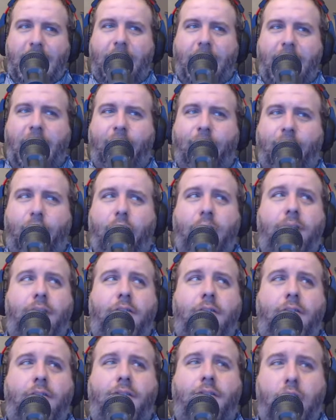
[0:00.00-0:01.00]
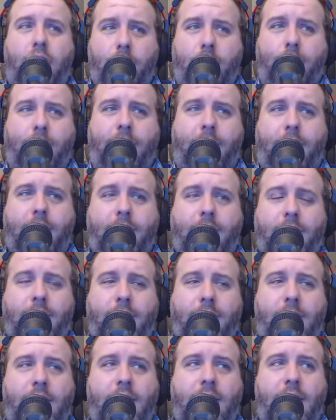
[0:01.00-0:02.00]
Air Force is stupid.
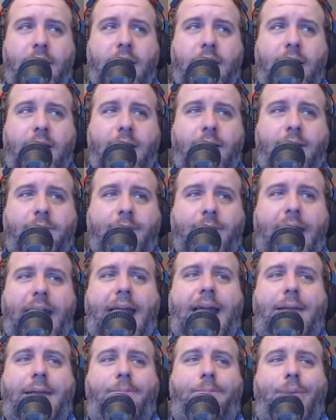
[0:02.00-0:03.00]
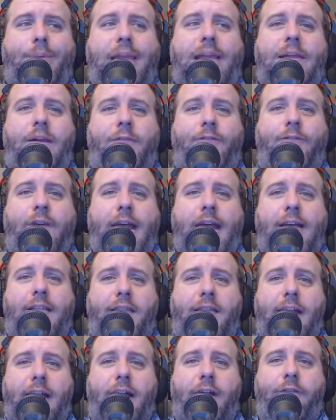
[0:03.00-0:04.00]
Hey, beat your
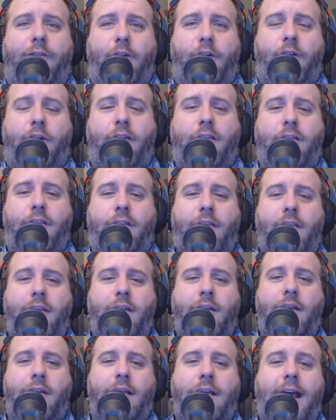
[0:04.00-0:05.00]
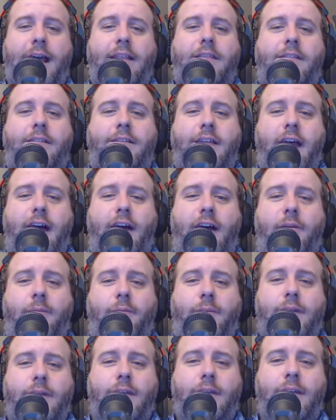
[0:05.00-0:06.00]
face, Air Force. That's
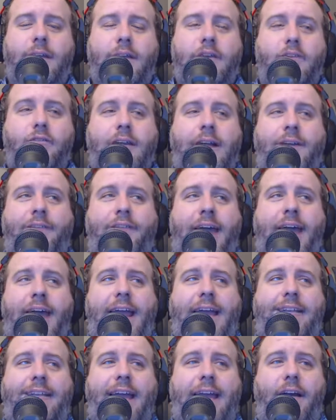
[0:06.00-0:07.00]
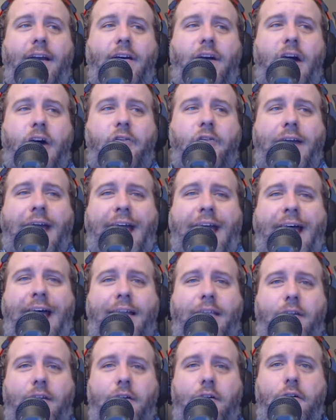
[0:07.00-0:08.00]
dumb. You leave the A-10 alone,
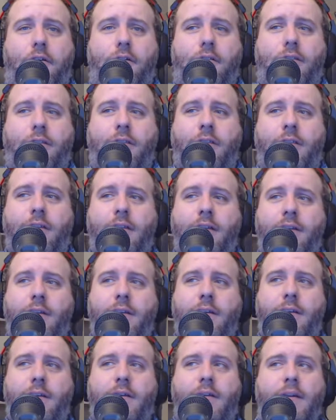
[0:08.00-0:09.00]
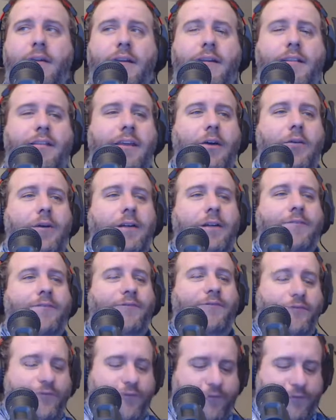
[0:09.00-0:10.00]
assholes. It's the only
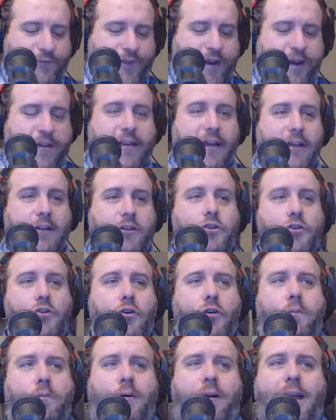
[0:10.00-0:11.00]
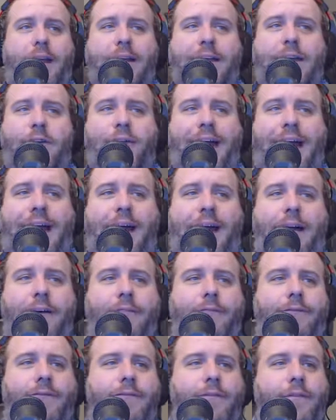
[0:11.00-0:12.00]
fucking cool plane you have.